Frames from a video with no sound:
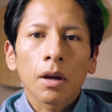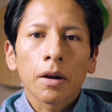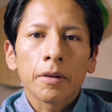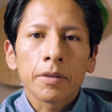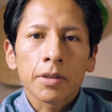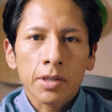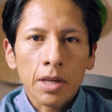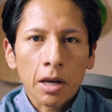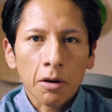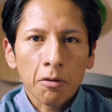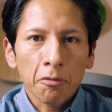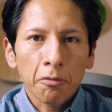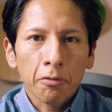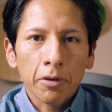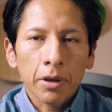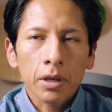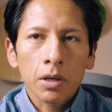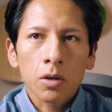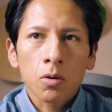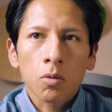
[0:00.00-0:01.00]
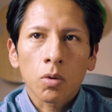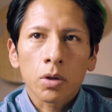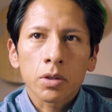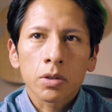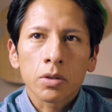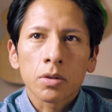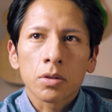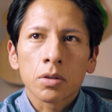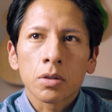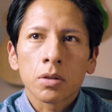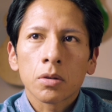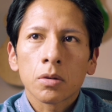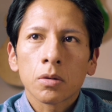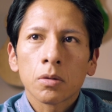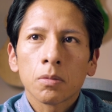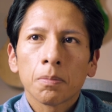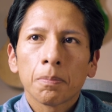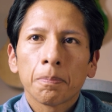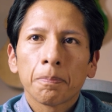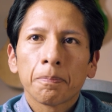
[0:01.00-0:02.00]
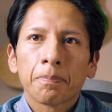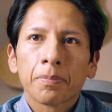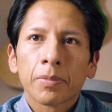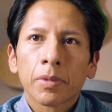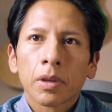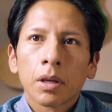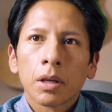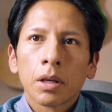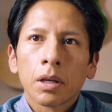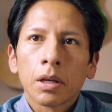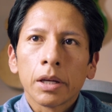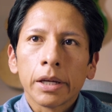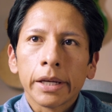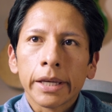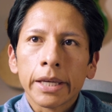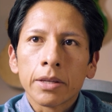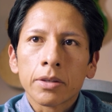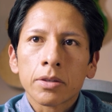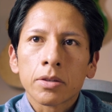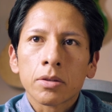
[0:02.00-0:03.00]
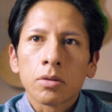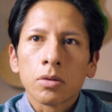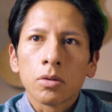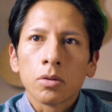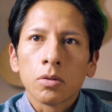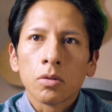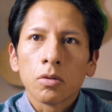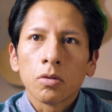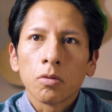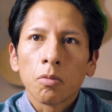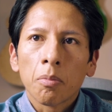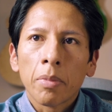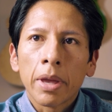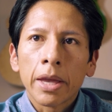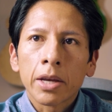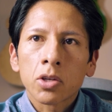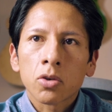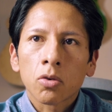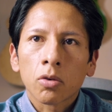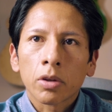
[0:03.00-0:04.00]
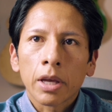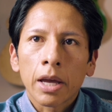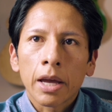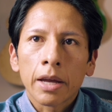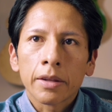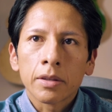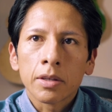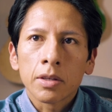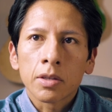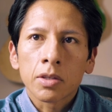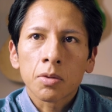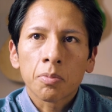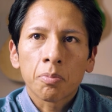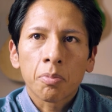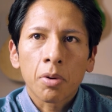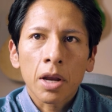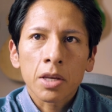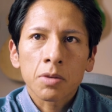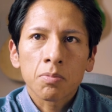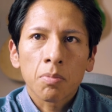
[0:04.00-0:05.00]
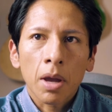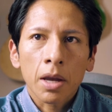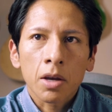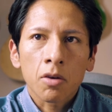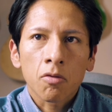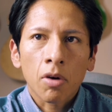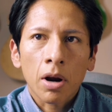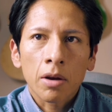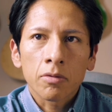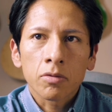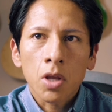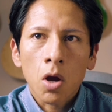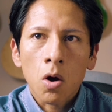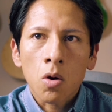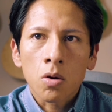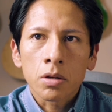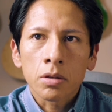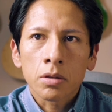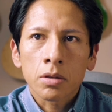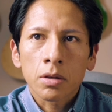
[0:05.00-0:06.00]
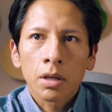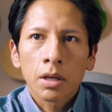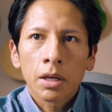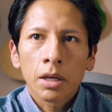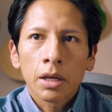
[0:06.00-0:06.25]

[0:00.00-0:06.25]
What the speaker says: The second thing you want to do is to make sure that the suppressed background noise